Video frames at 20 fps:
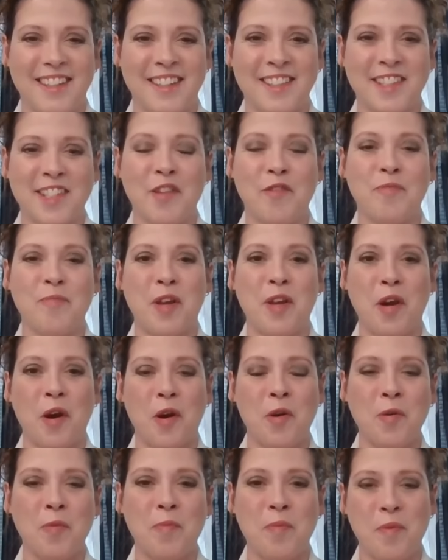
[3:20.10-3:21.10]
It's given me
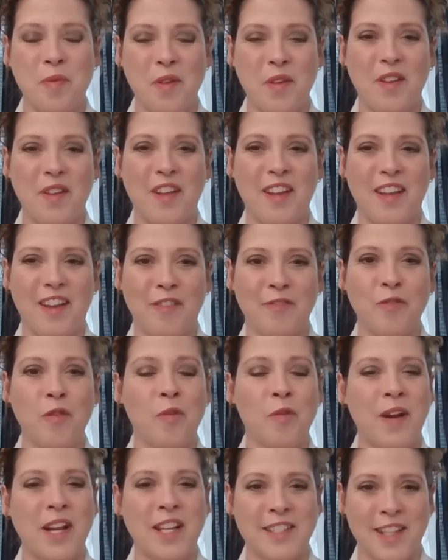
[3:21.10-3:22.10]
hope
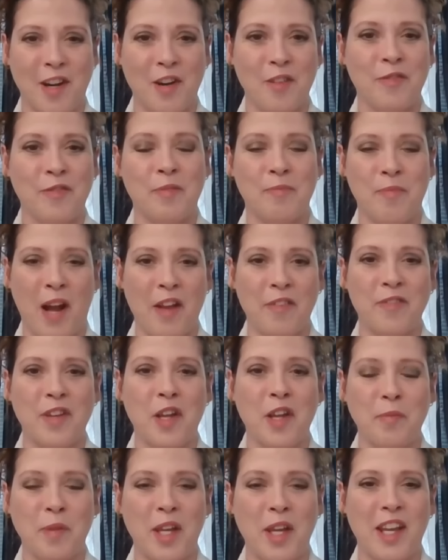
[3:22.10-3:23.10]
for myself and my
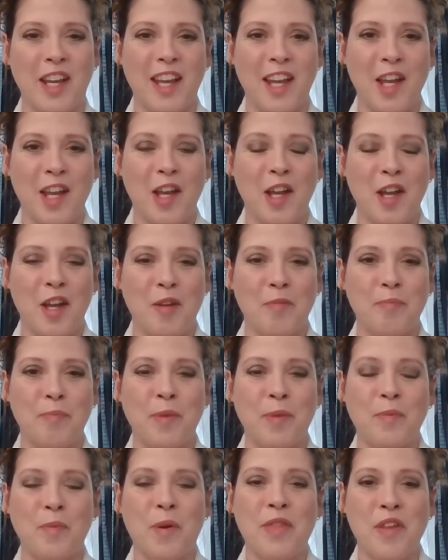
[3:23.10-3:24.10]
family,
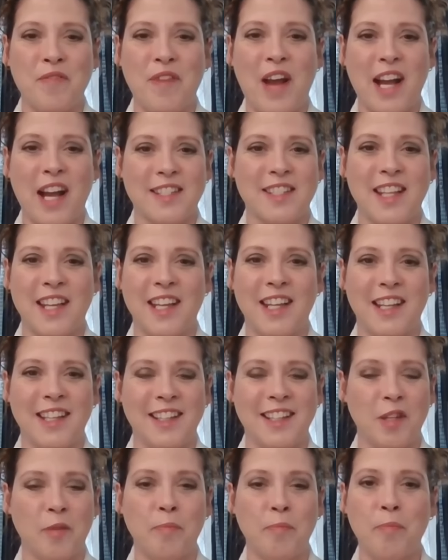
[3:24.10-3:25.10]
but with the
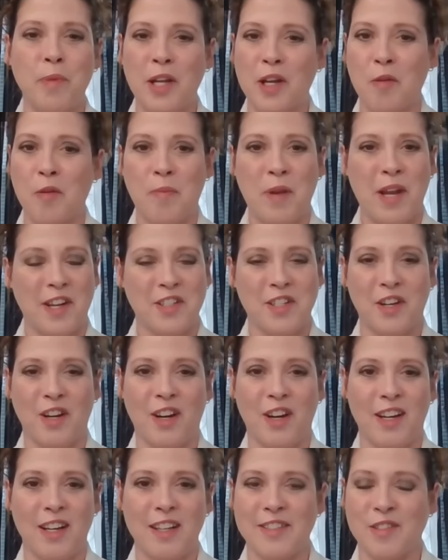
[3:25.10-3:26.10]
vaccine, the bigger
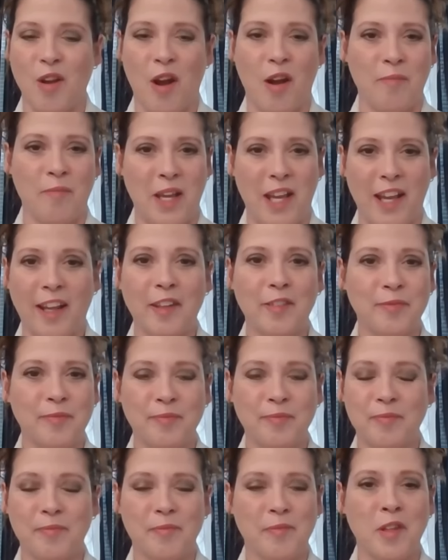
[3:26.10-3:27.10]
picture is not me
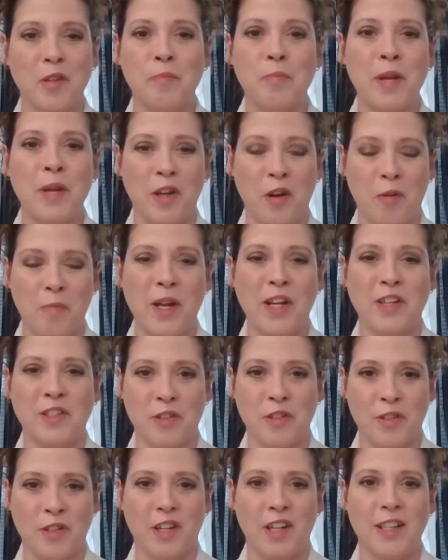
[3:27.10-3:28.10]
the bigger
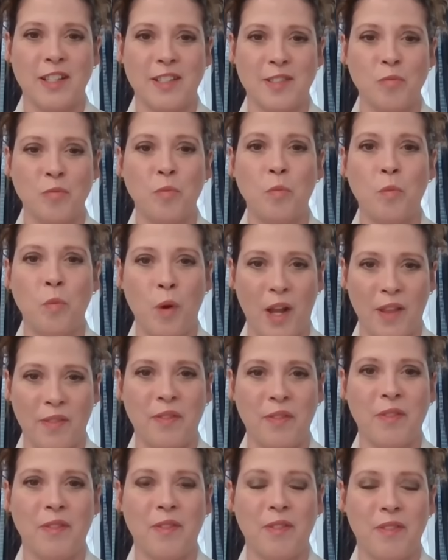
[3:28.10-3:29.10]
picture is
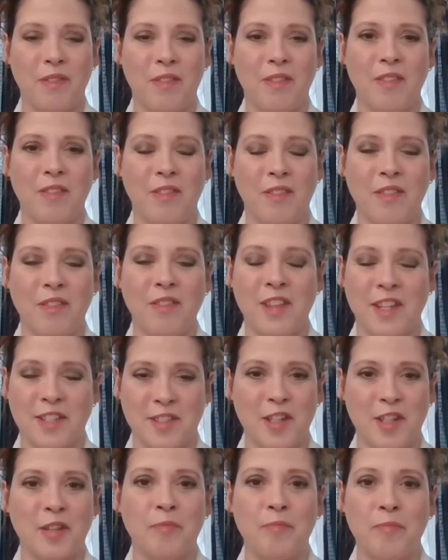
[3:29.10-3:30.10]
what
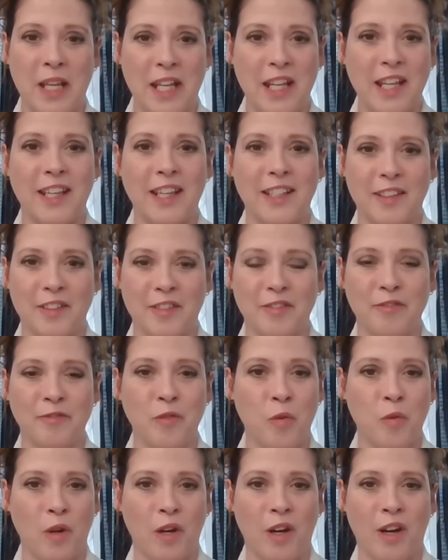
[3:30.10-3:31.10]
this could mean
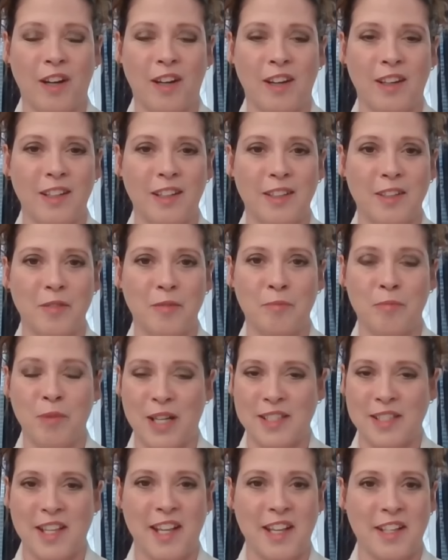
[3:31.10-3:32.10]
for
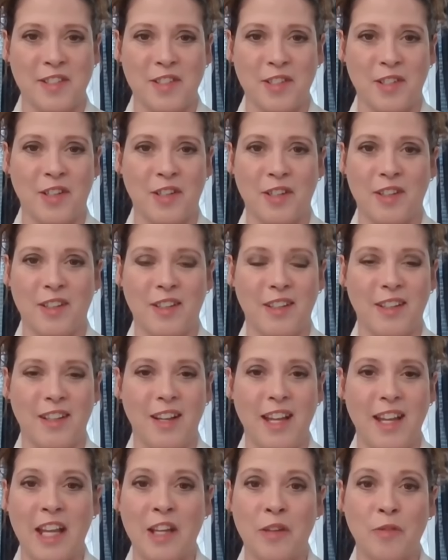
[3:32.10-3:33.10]
breast cancer
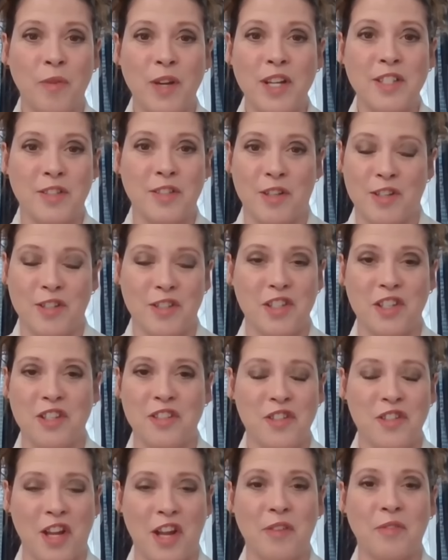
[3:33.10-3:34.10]
and research
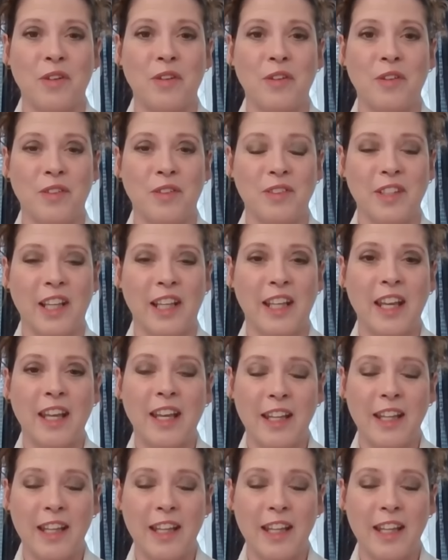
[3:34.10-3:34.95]
in general. Like